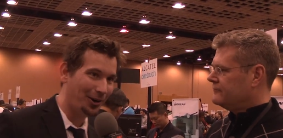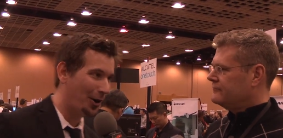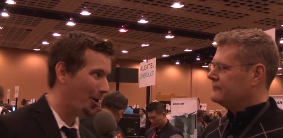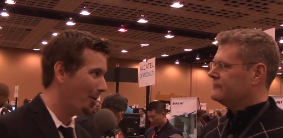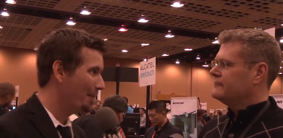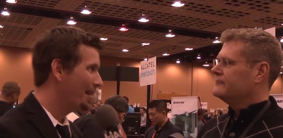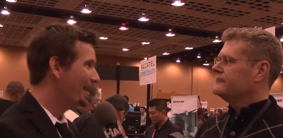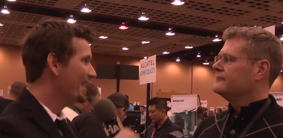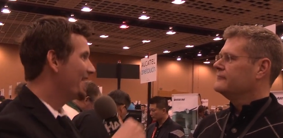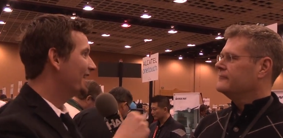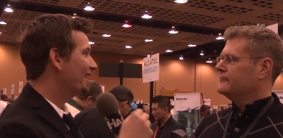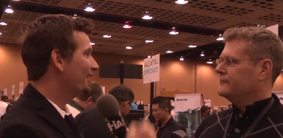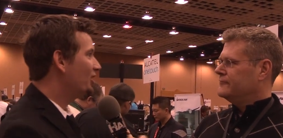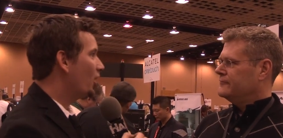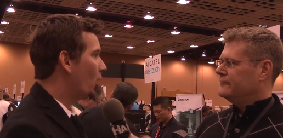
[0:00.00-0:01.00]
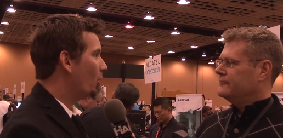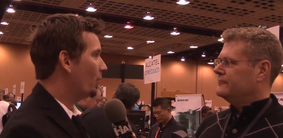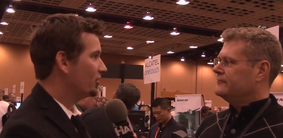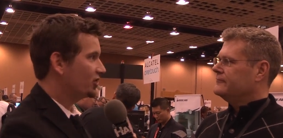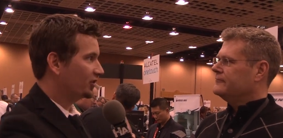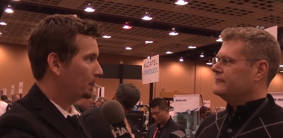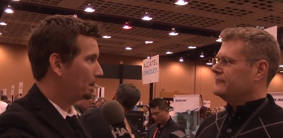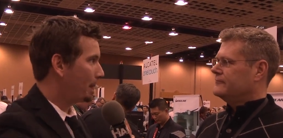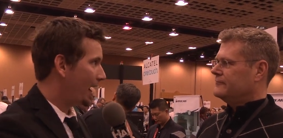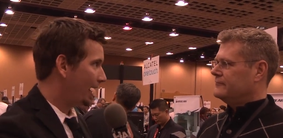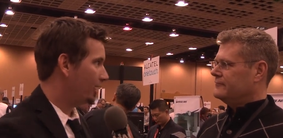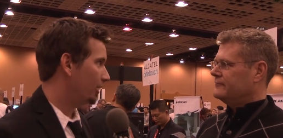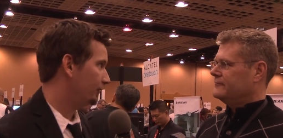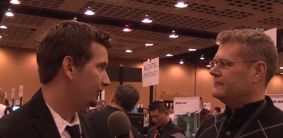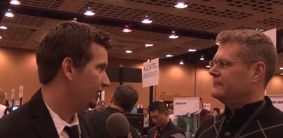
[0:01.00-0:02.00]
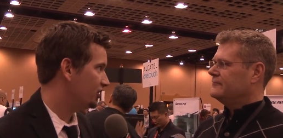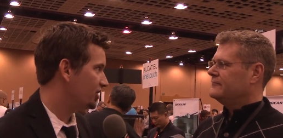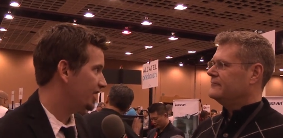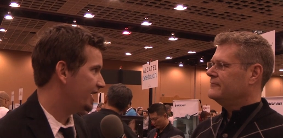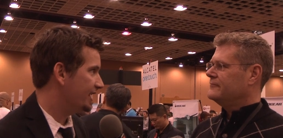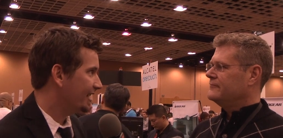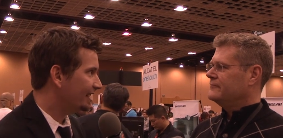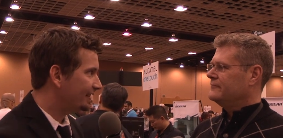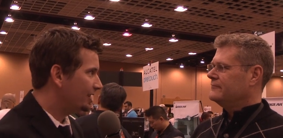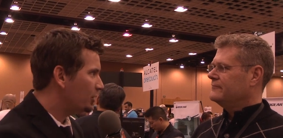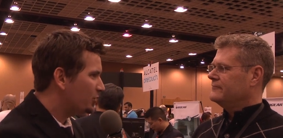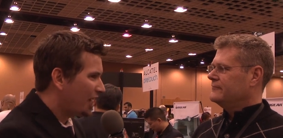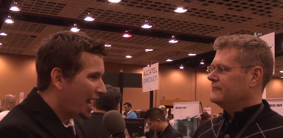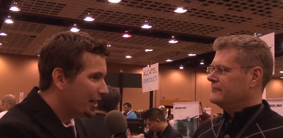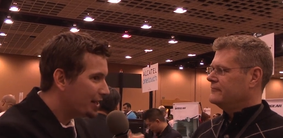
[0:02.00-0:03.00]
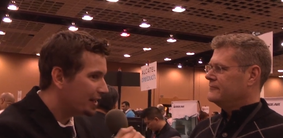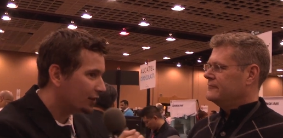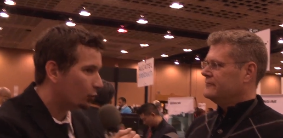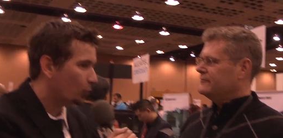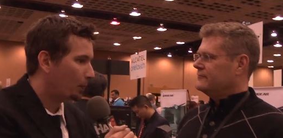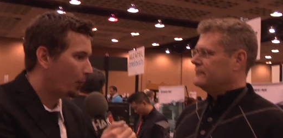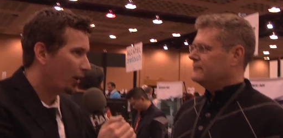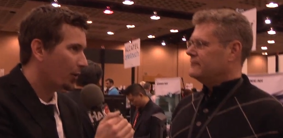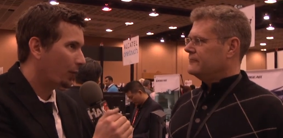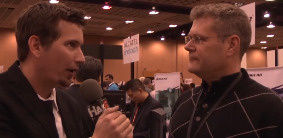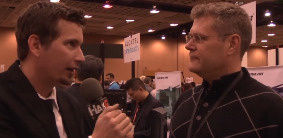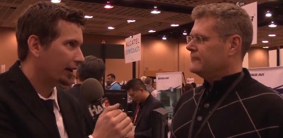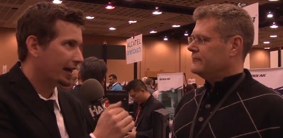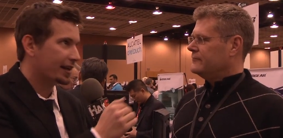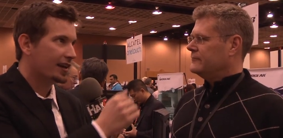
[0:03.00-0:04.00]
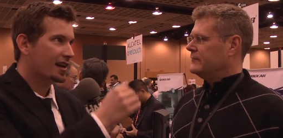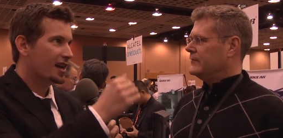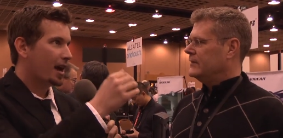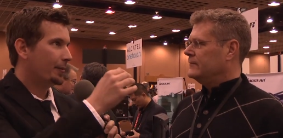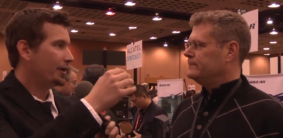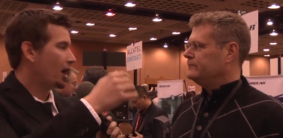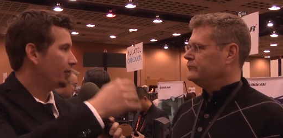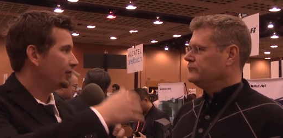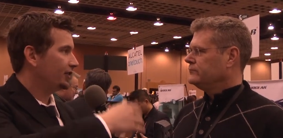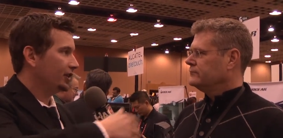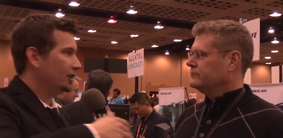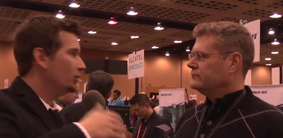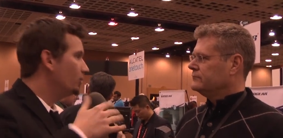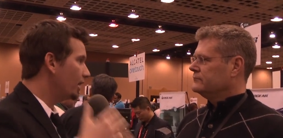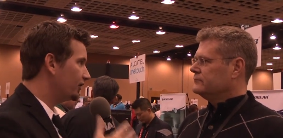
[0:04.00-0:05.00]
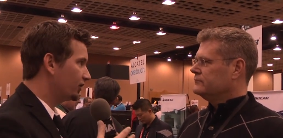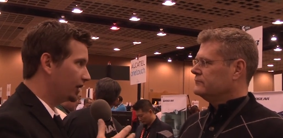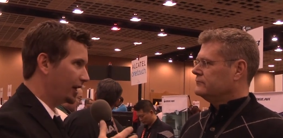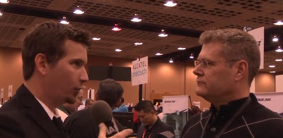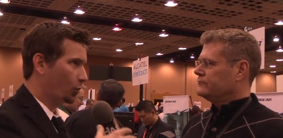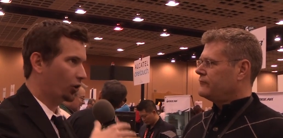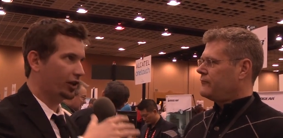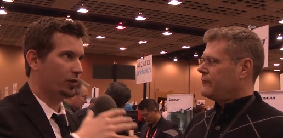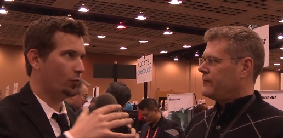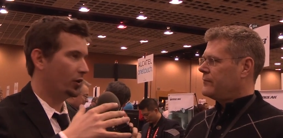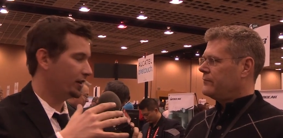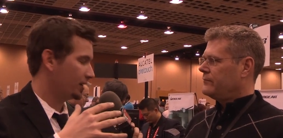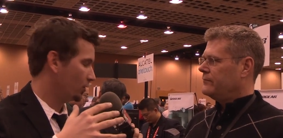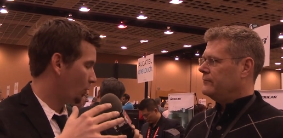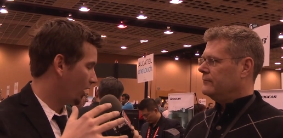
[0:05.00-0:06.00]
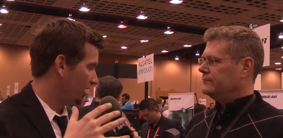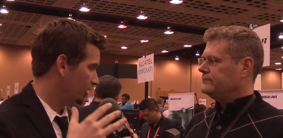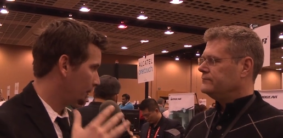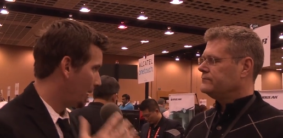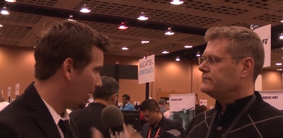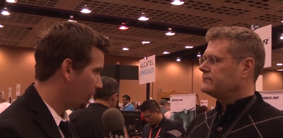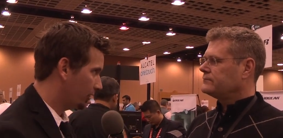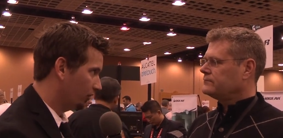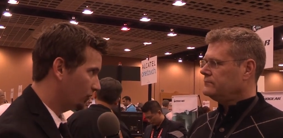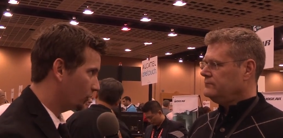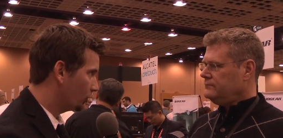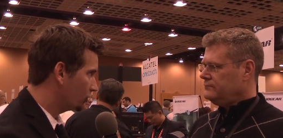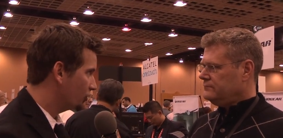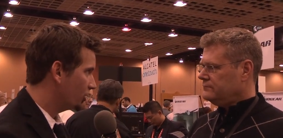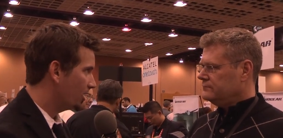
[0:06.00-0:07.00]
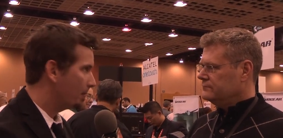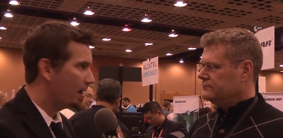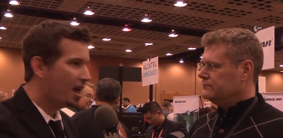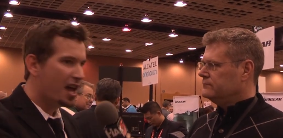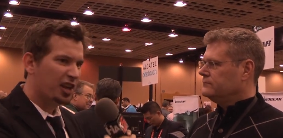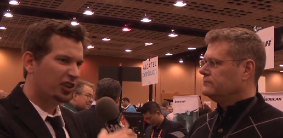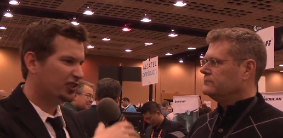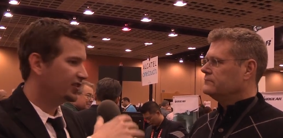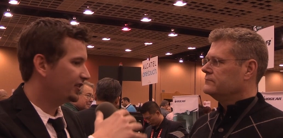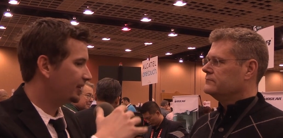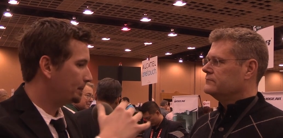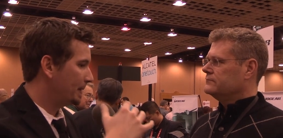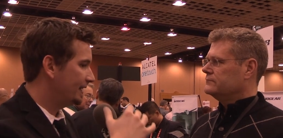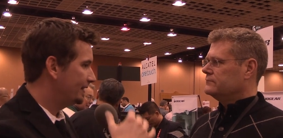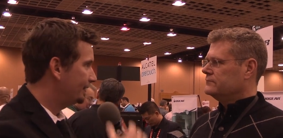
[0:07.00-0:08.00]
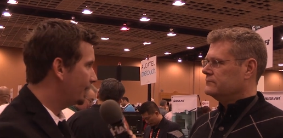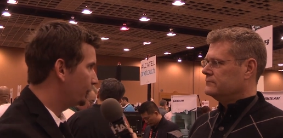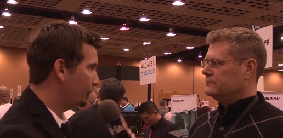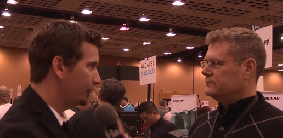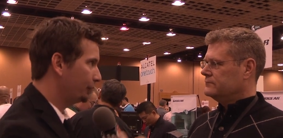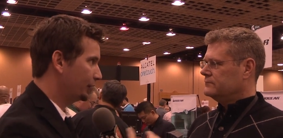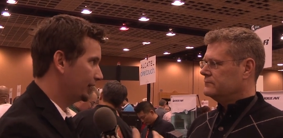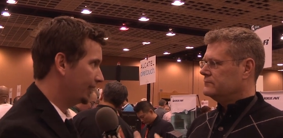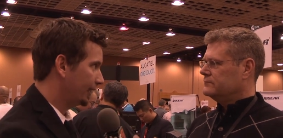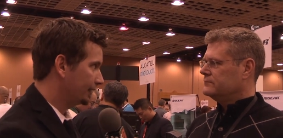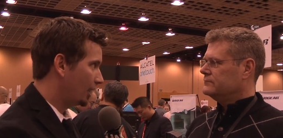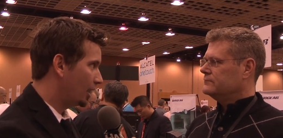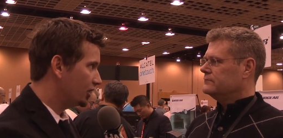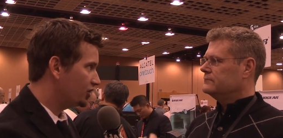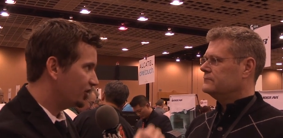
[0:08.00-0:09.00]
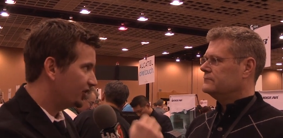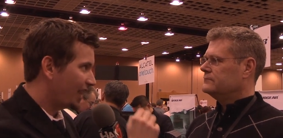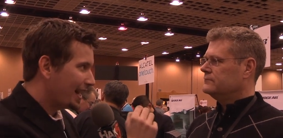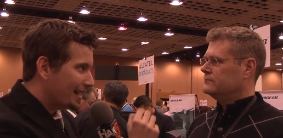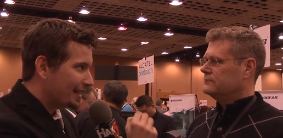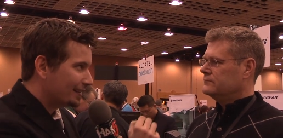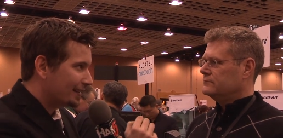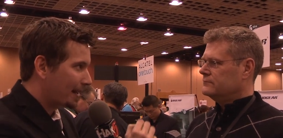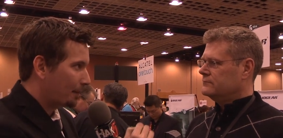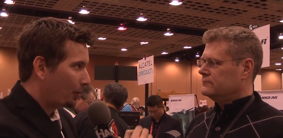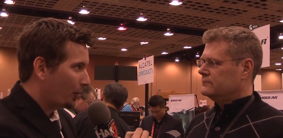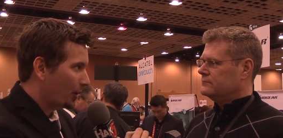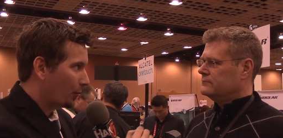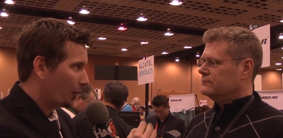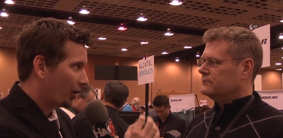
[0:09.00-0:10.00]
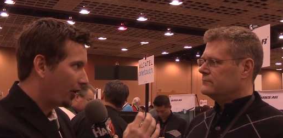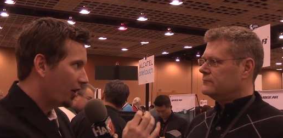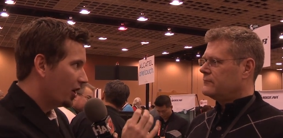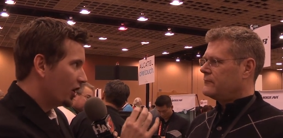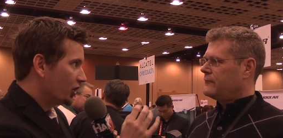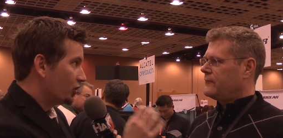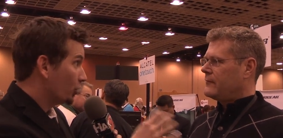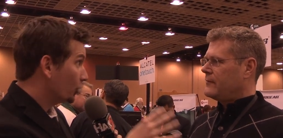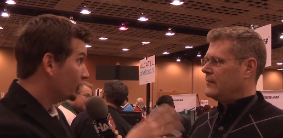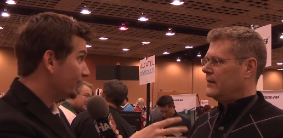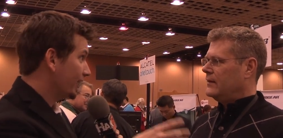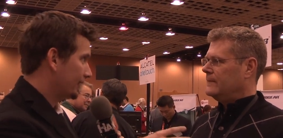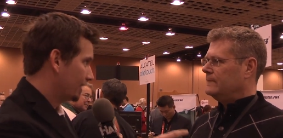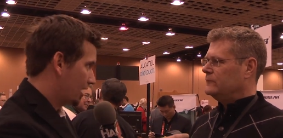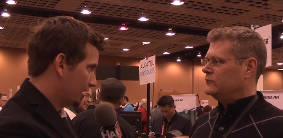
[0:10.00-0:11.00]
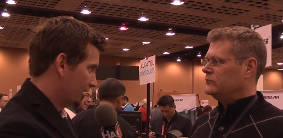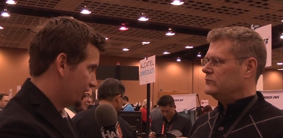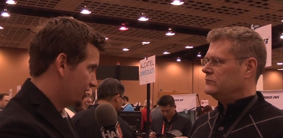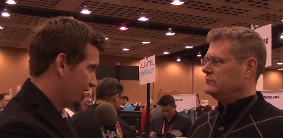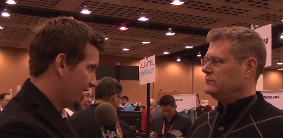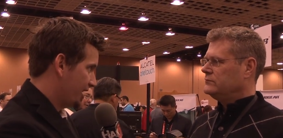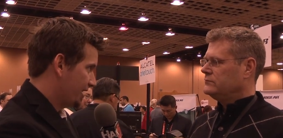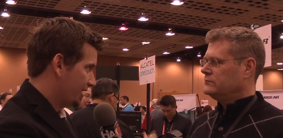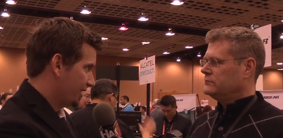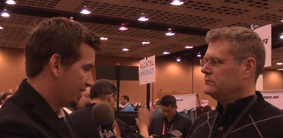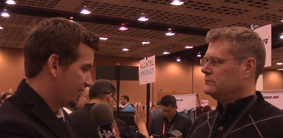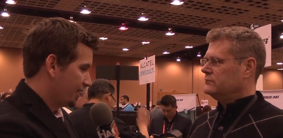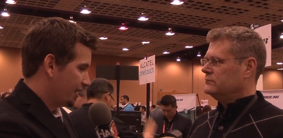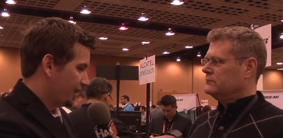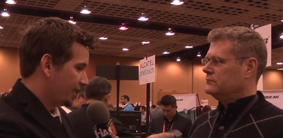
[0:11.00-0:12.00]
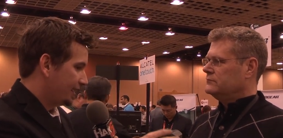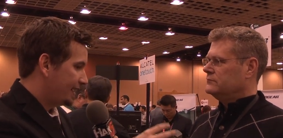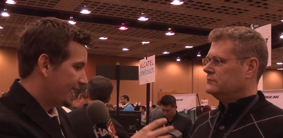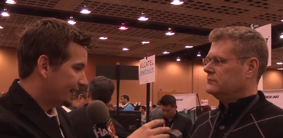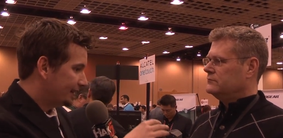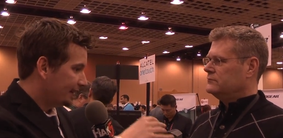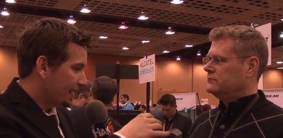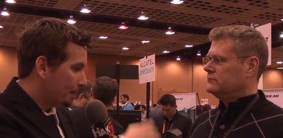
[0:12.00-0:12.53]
Speaker 1: at home can go and just buy it off DigiKey. That's huge. How do you get to a point where, like, I mean, obviously, you guys are like working with the Wireless Power Consortium. There's been several different technologies. How do you get to that point where your technology gets